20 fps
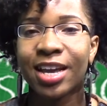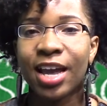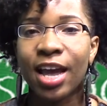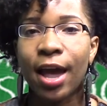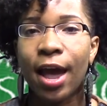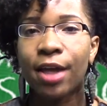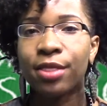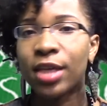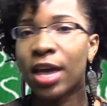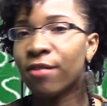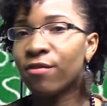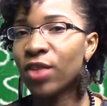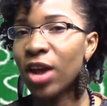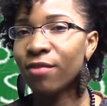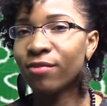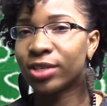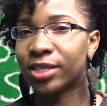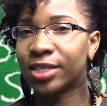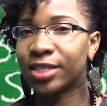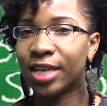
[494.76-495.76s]
and they've
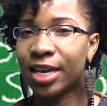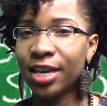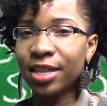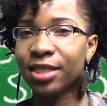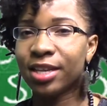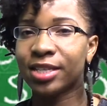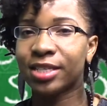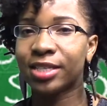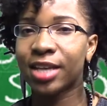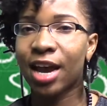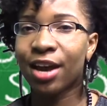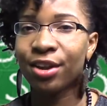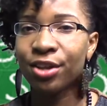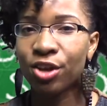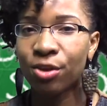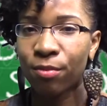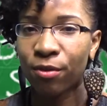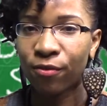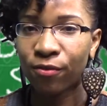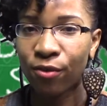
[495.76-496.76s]
never seen this side of
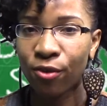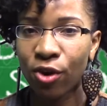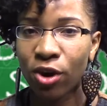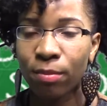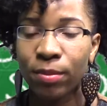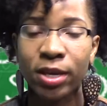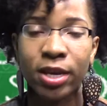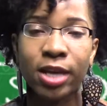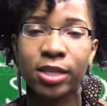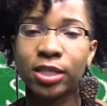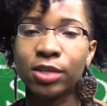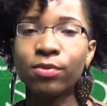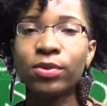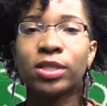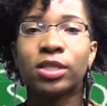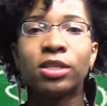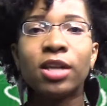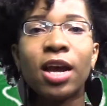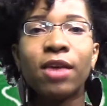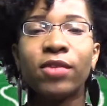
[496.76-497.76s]
you before because
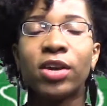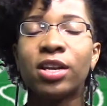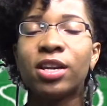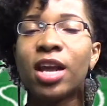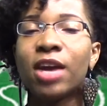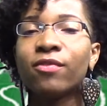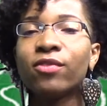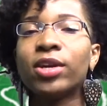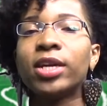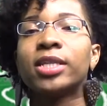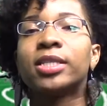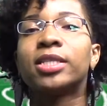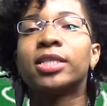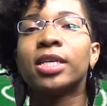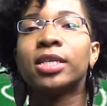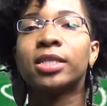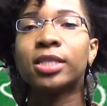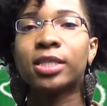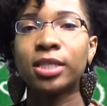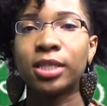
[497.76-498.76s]
it never
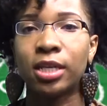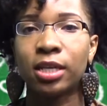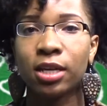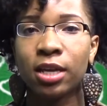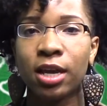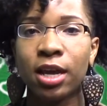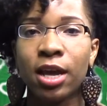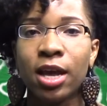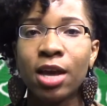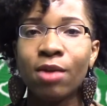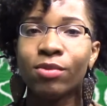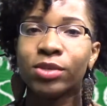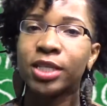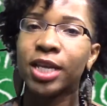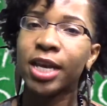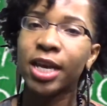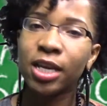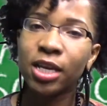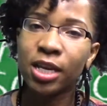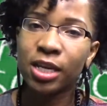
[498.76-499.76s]
existed. It was
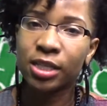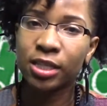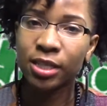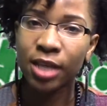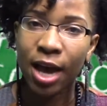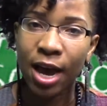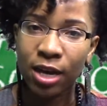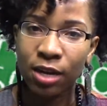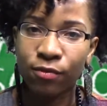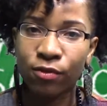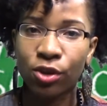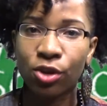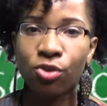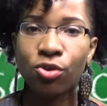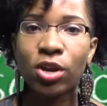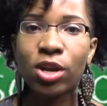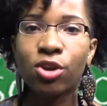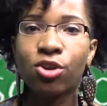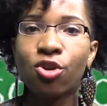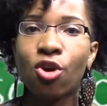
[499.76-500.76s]
hidden inside of you. You
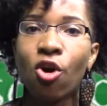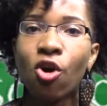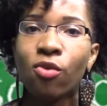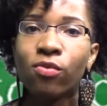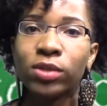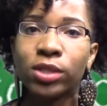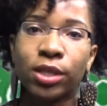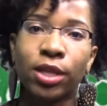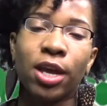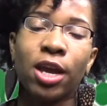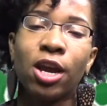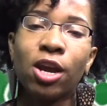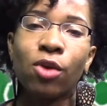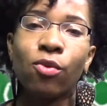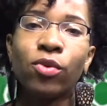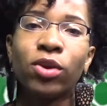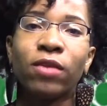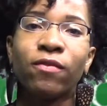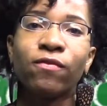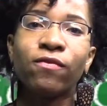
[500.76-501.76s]
didn't know it was there.
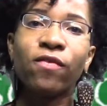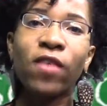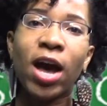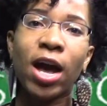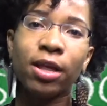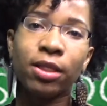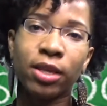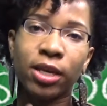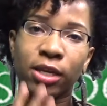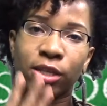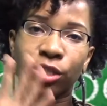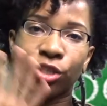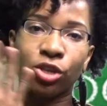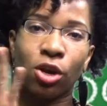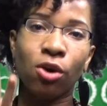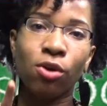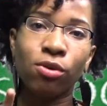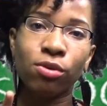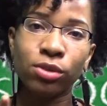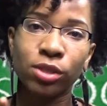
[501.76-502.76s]
When it finally
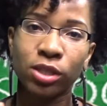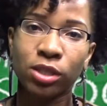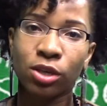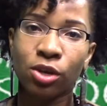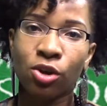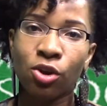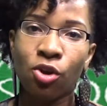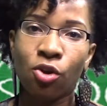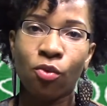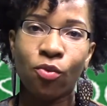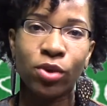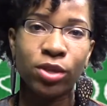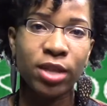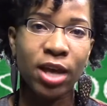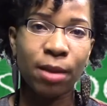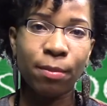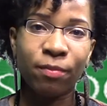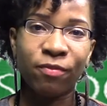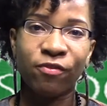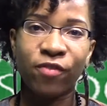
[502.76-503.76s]
shows, when
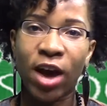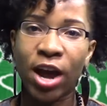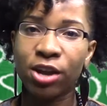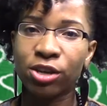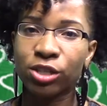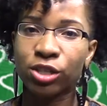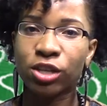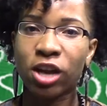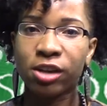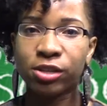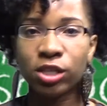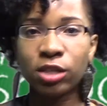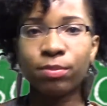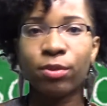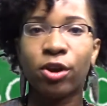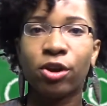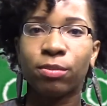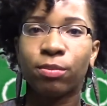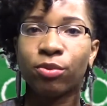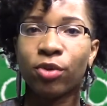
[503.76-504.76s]
that fire starts to
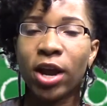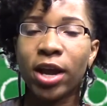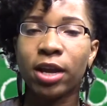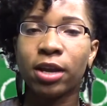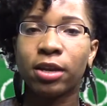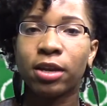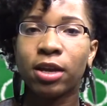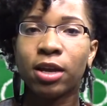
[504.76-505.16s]
burn bright,